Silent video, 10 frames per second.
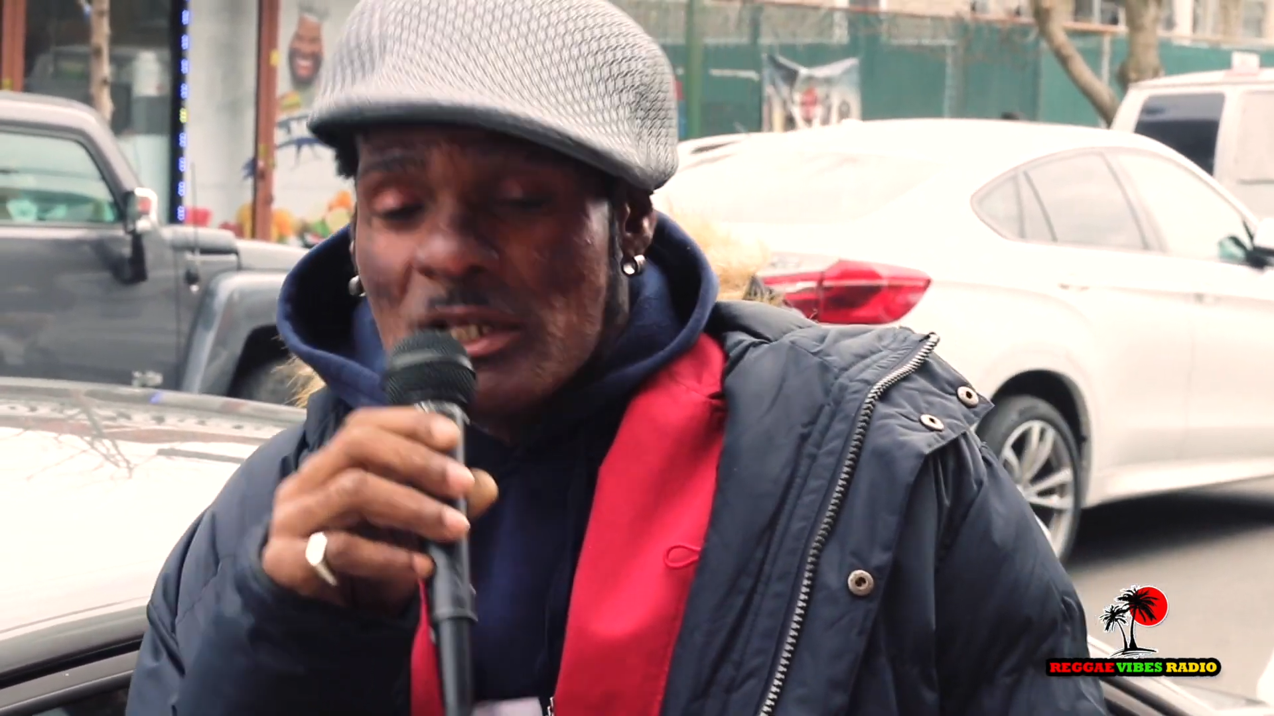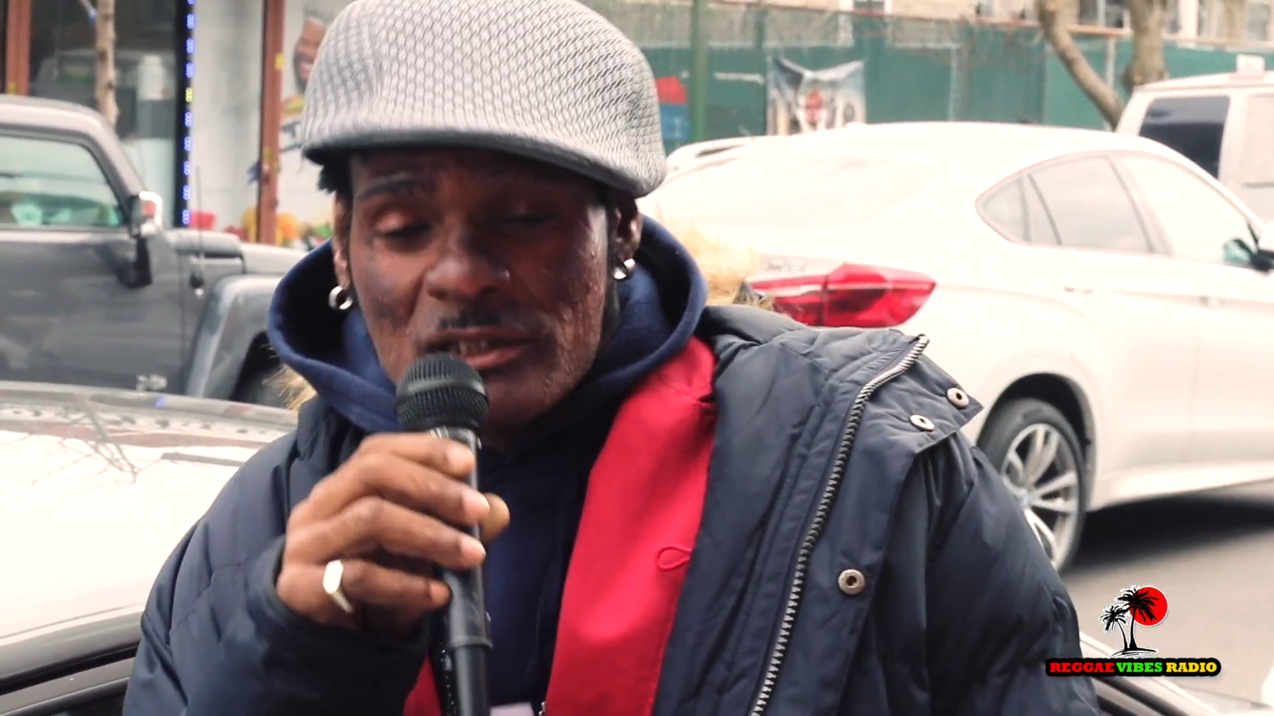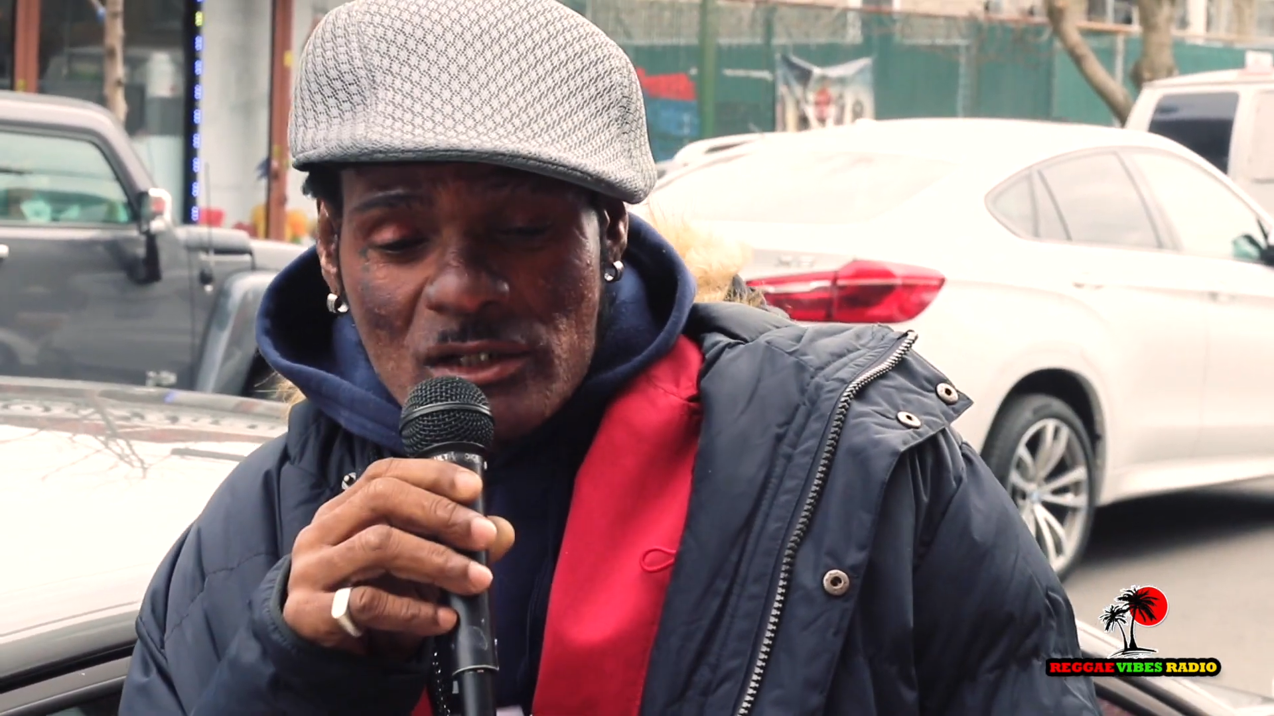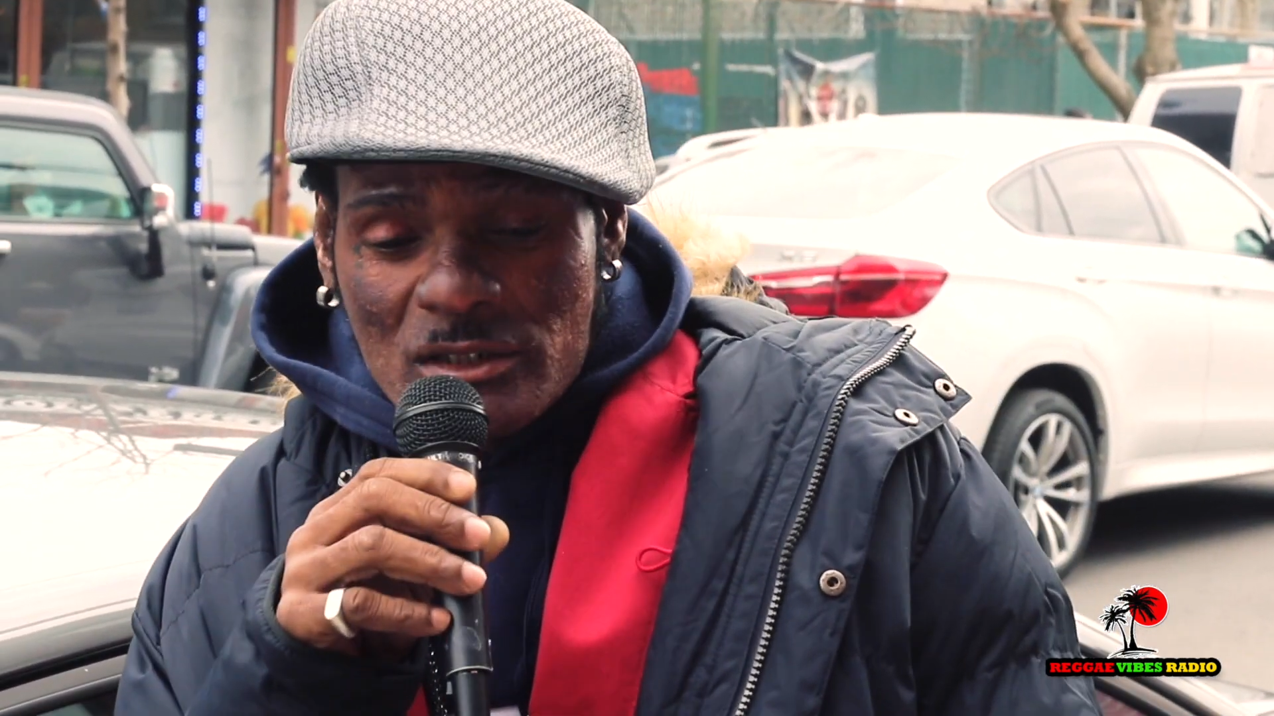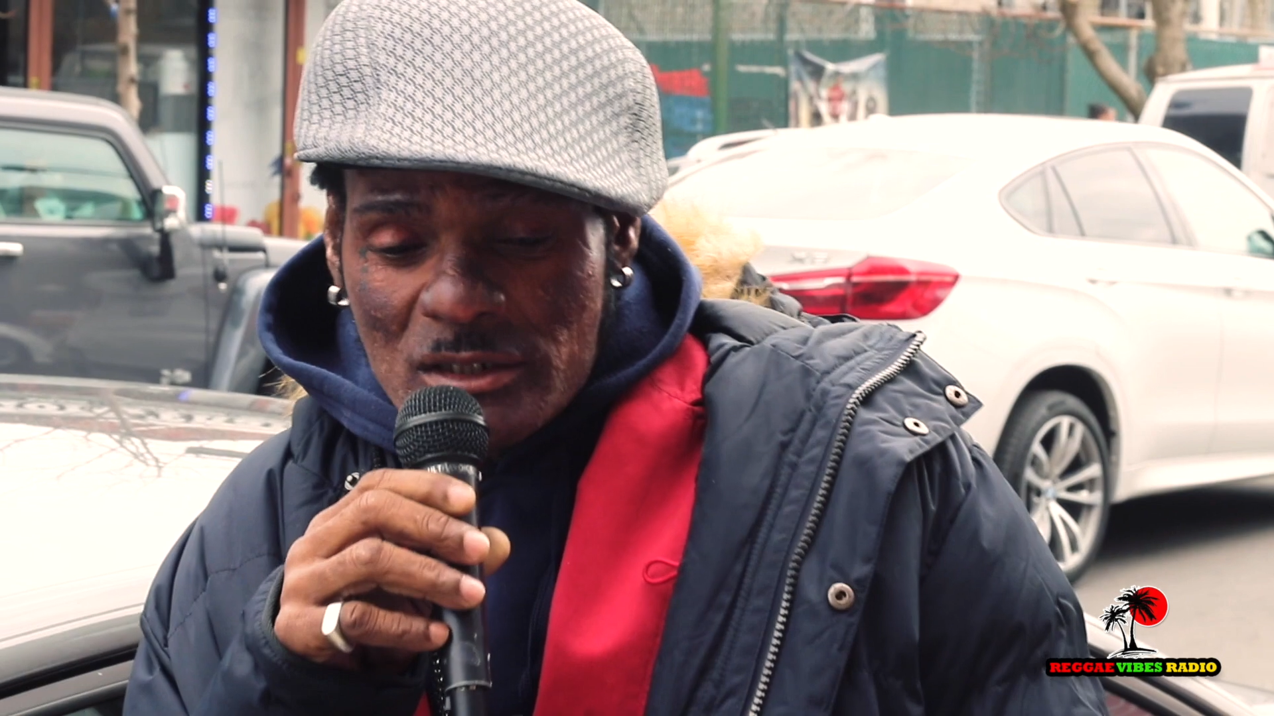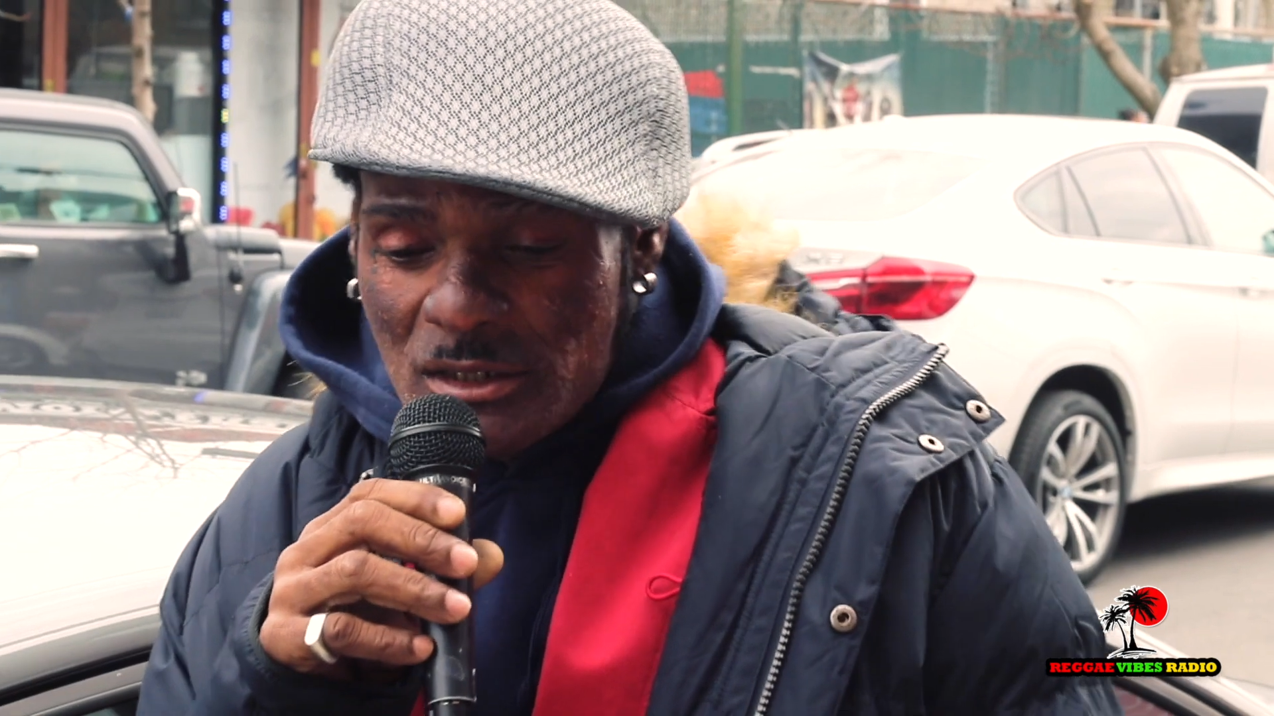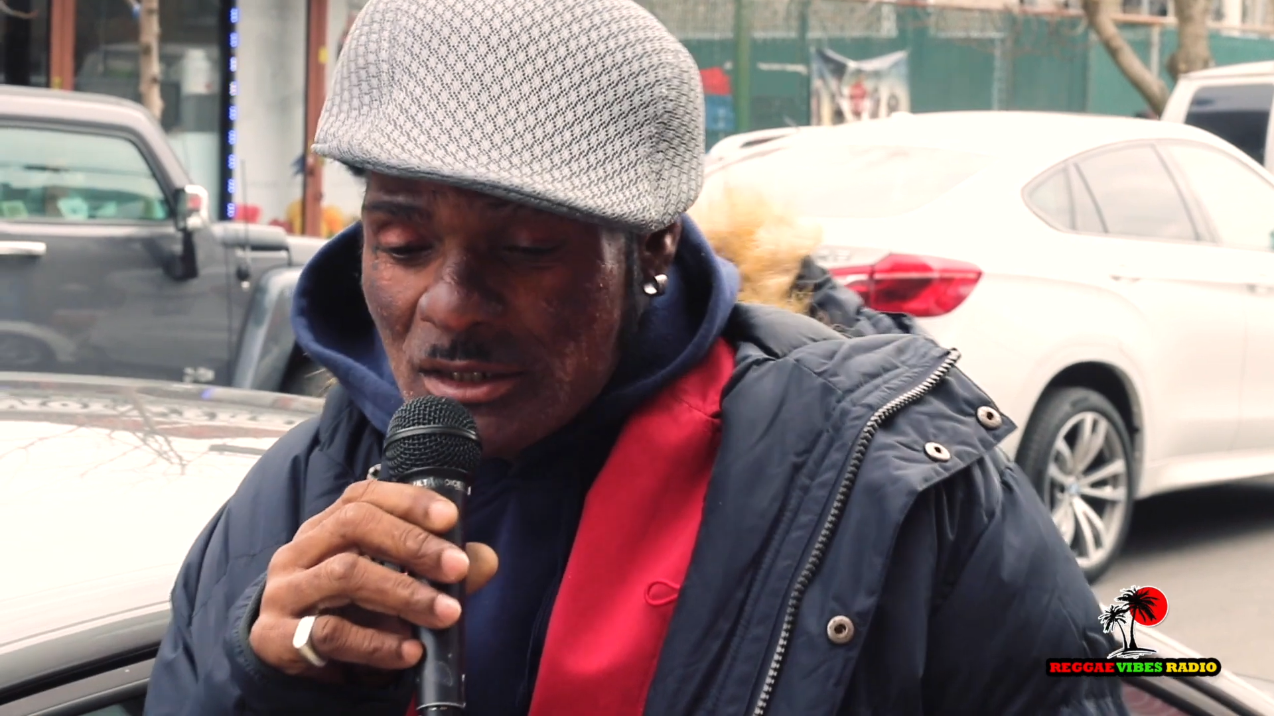there, so,